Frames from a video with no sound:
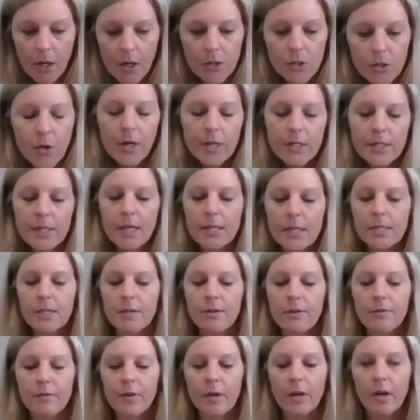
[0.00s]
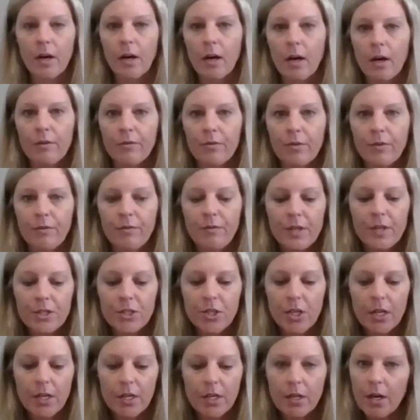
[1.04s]
So our sense of
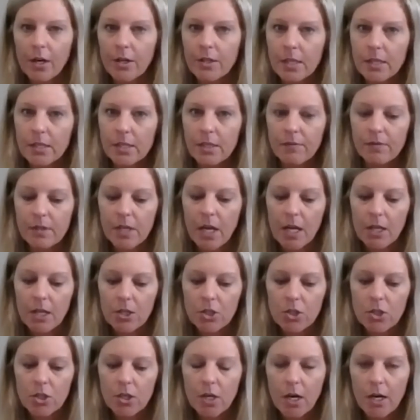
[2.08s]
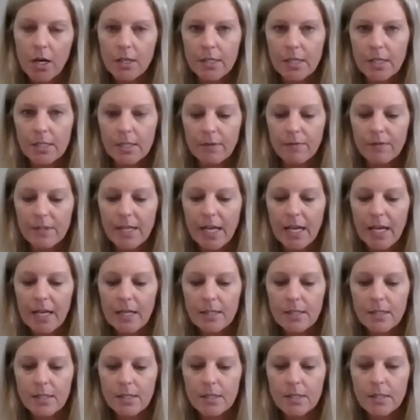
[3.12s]
vision, our sense of touch, our sense of
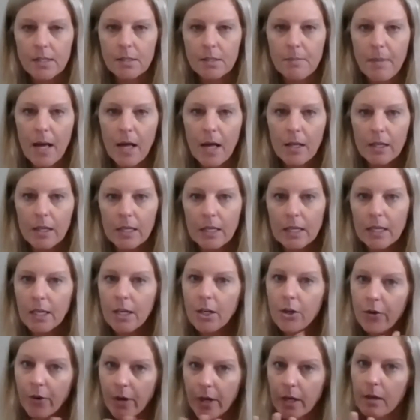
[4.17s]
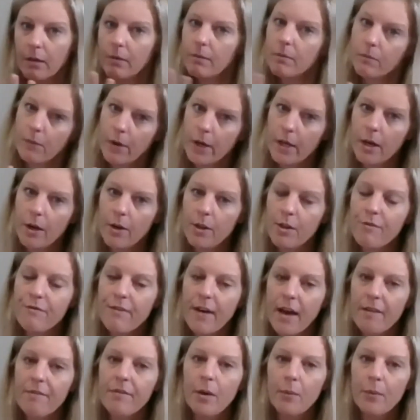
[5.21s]
taste, smell, and hearing, right, are the
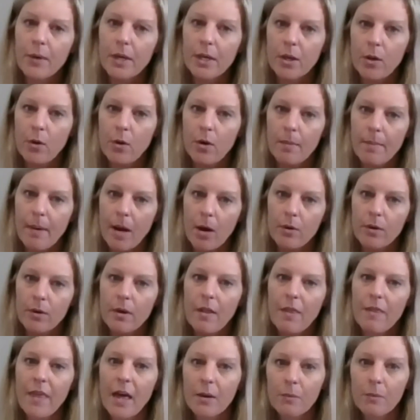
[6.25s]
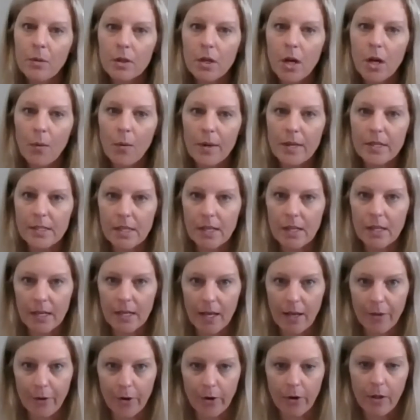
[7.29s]
5 that we know about. Then we'll go into
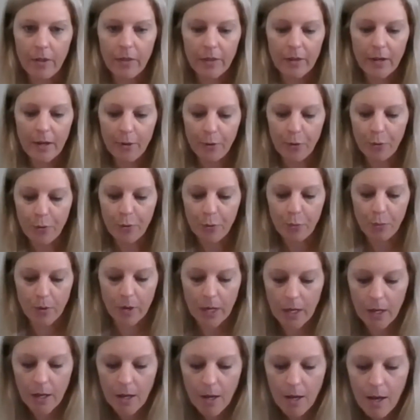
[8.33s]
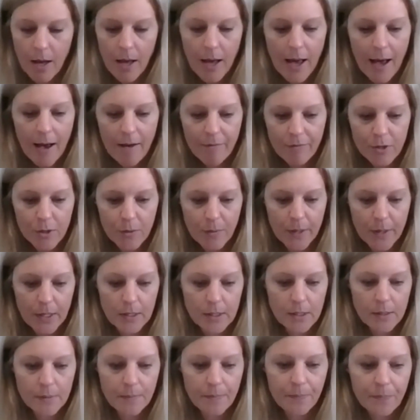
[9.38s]
the other 3 afterwards.
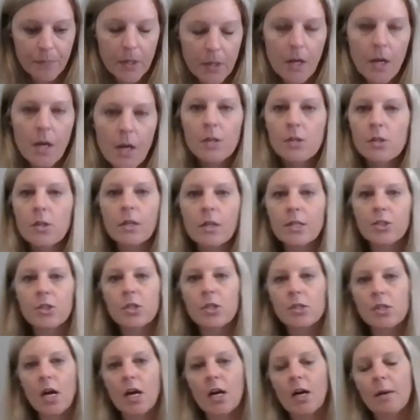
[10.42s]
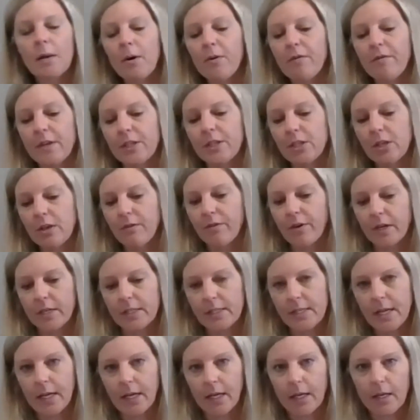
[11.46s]
So let's just talk about vision for
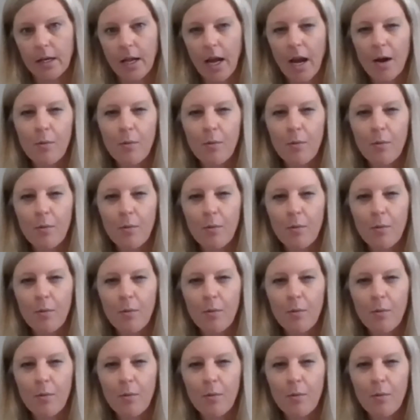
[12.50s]
a second.